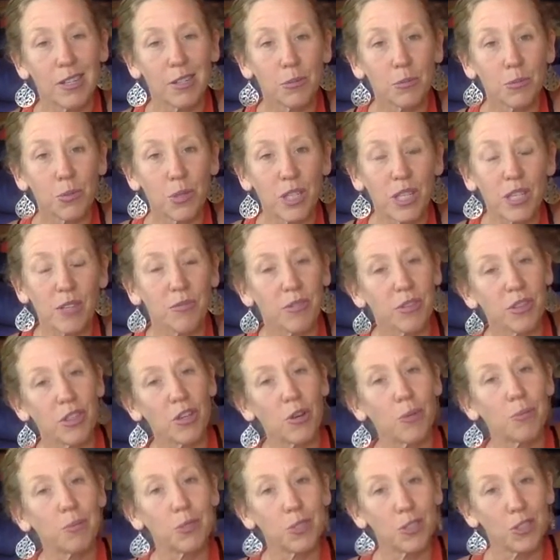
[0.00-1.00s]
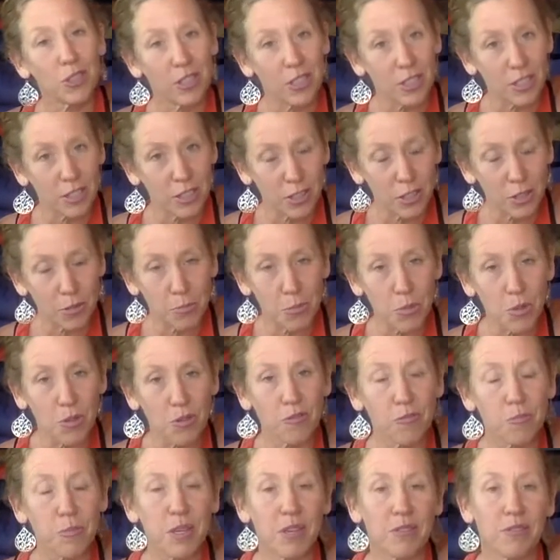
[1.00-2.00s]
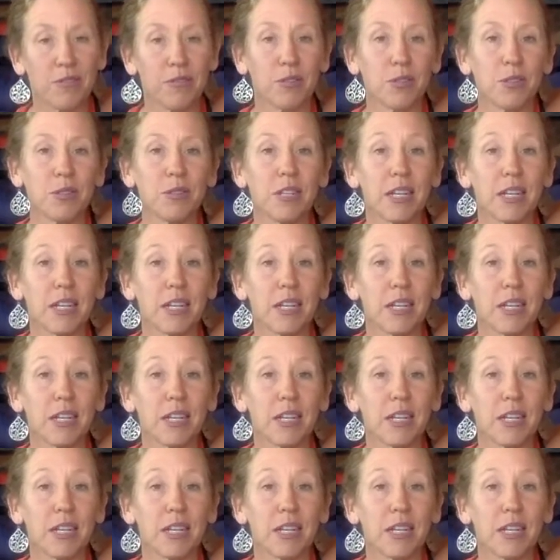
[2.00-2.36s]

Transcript: were given the opportunity to move barefoot,